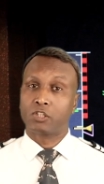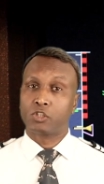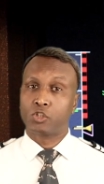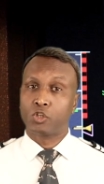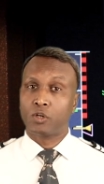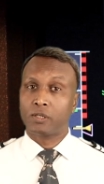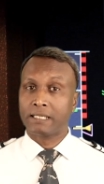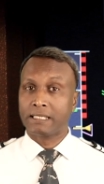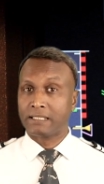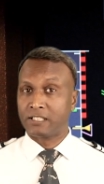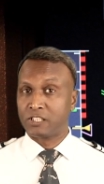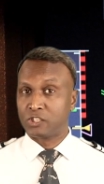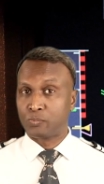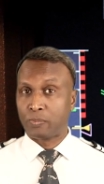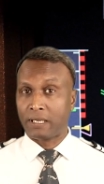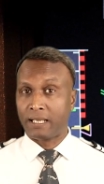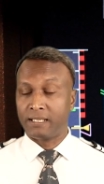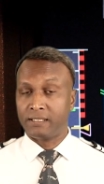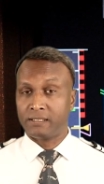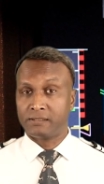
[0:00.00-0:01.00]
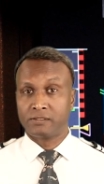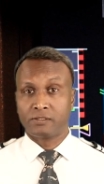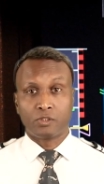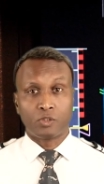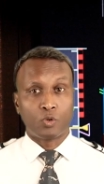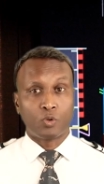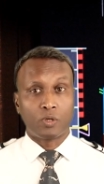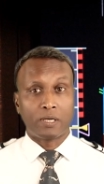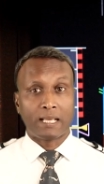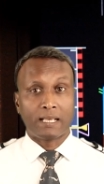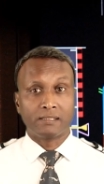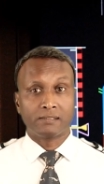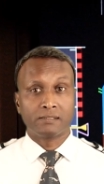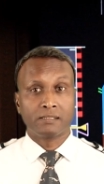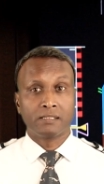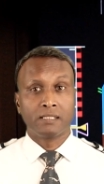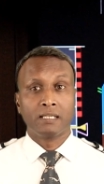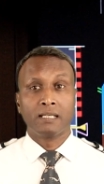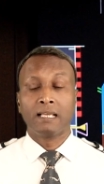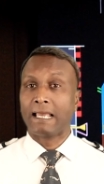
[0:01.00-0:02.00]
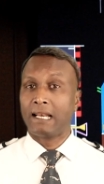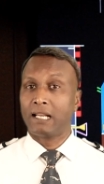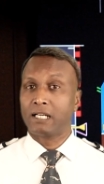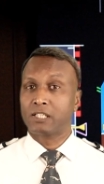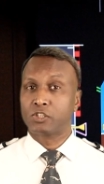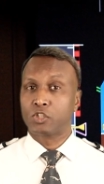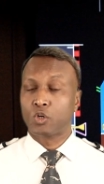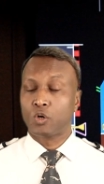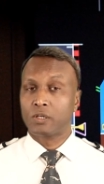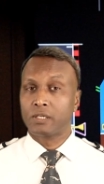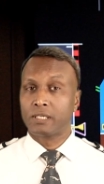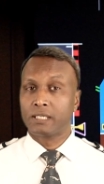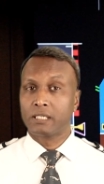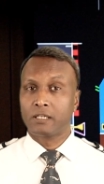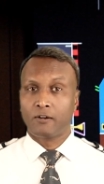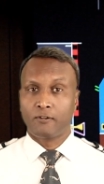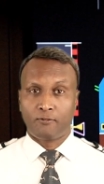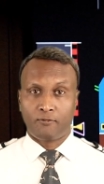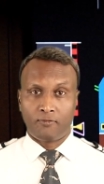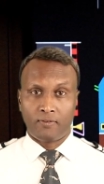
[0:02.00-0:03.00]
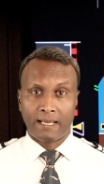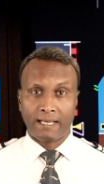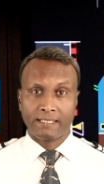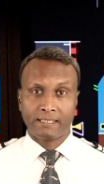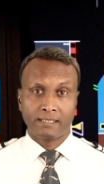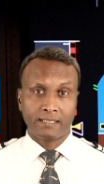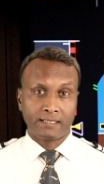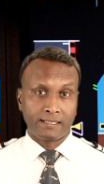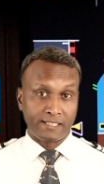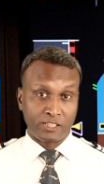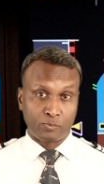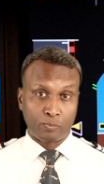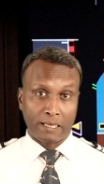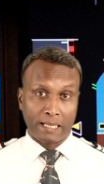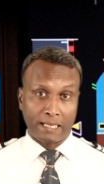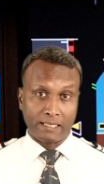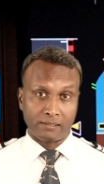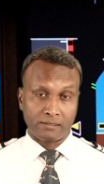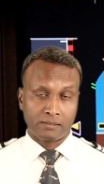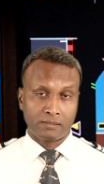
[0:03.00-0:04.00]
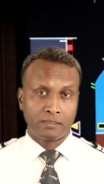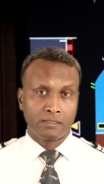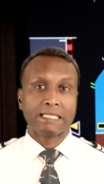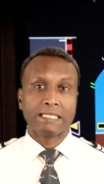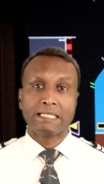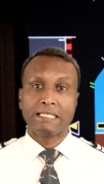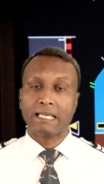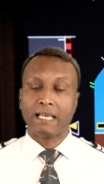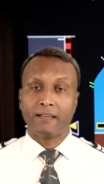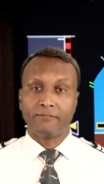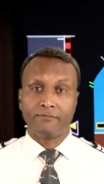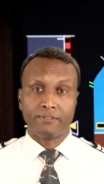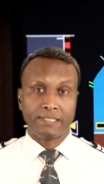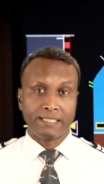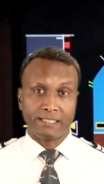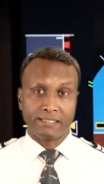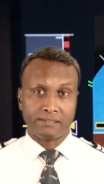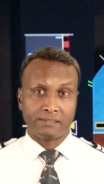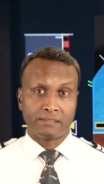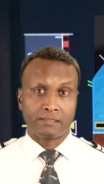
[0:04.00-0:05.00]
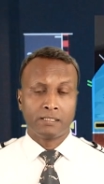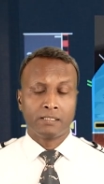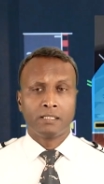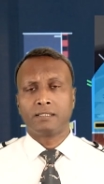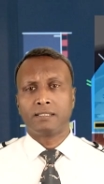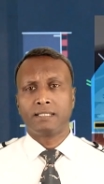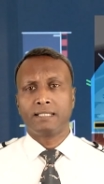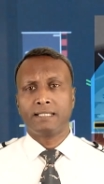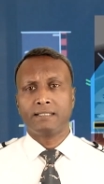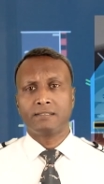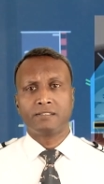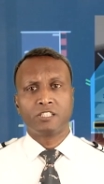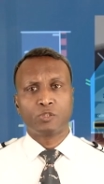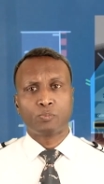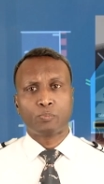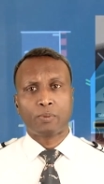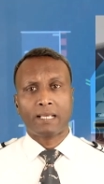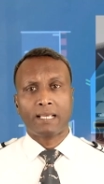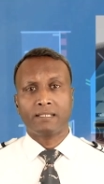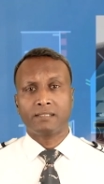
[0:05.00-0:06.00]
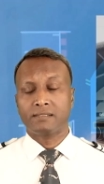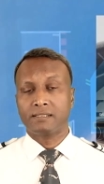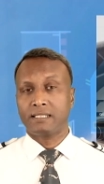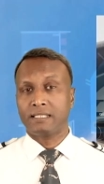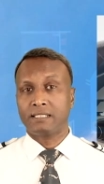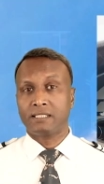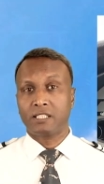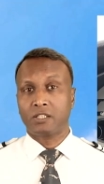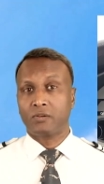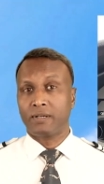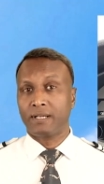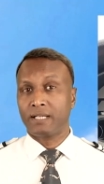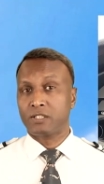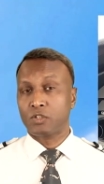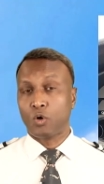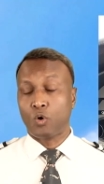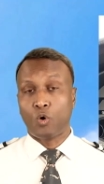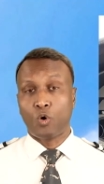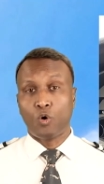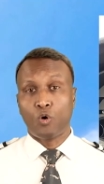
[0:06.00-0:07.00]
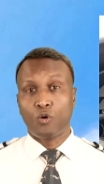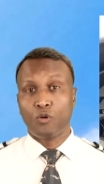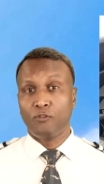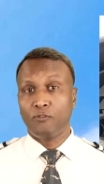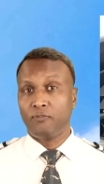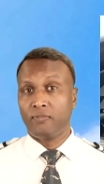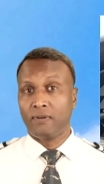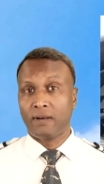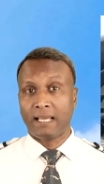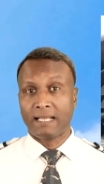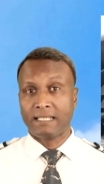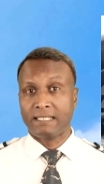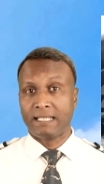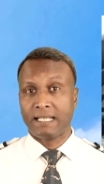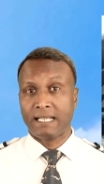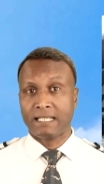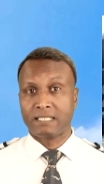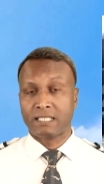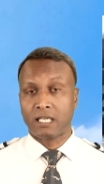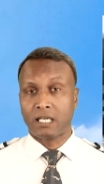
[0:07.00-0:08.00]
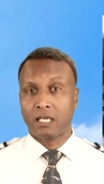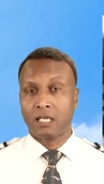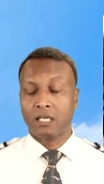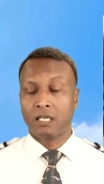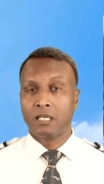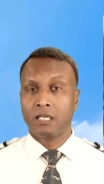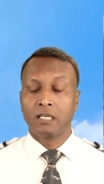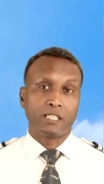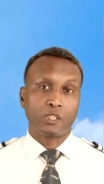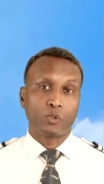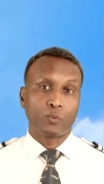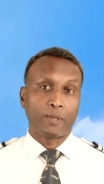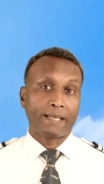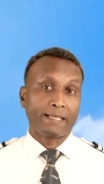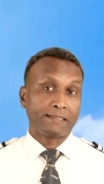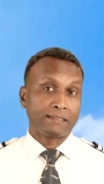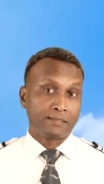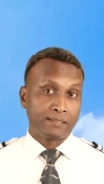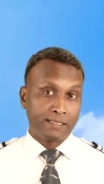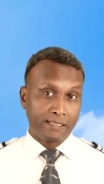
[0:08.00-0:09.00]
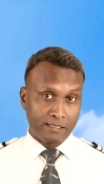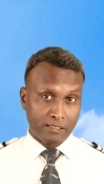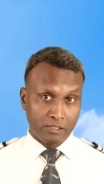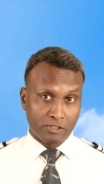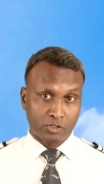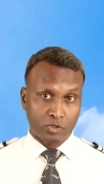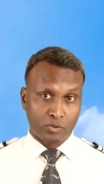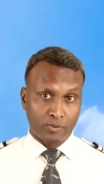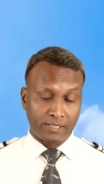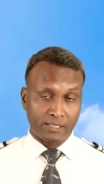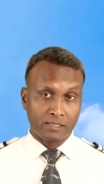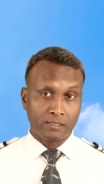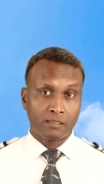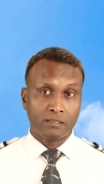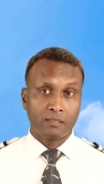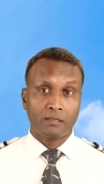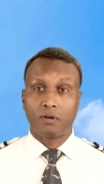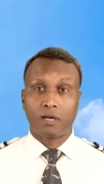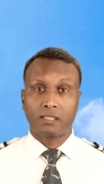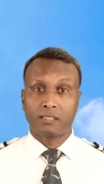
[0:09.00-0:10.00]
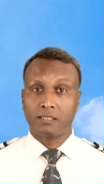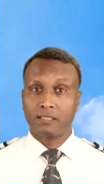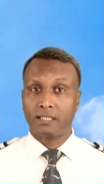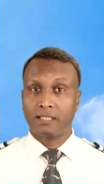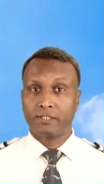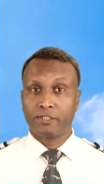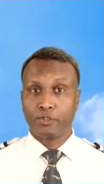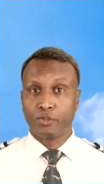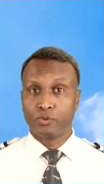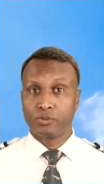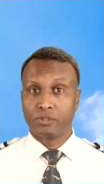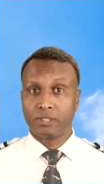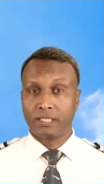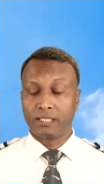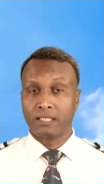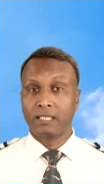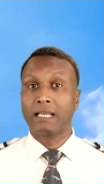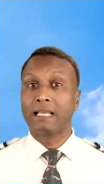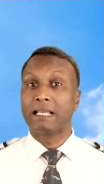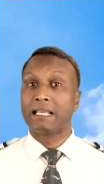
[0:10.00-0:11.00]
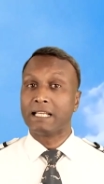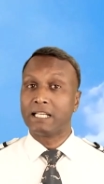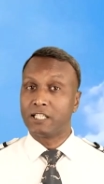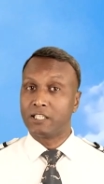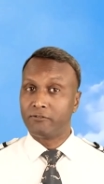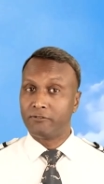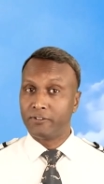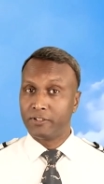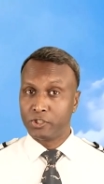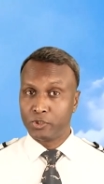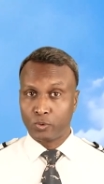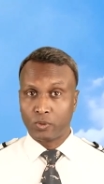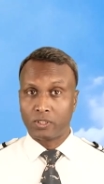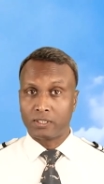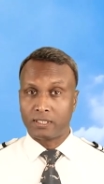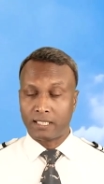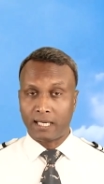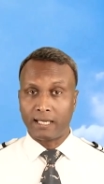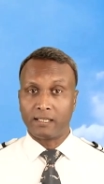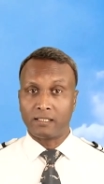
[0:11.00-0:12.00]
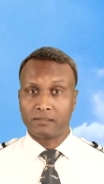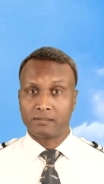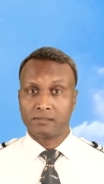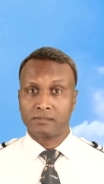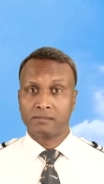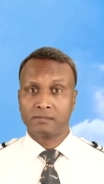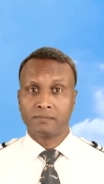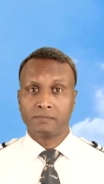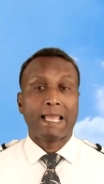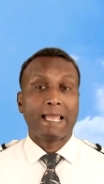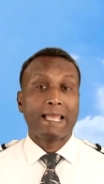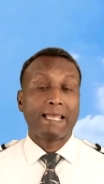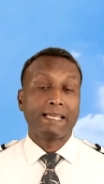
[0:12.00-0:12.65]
electronic displays known as electronic flight displays, EFDs. These displays integrate all flight data into a single screen rather than using individual dials.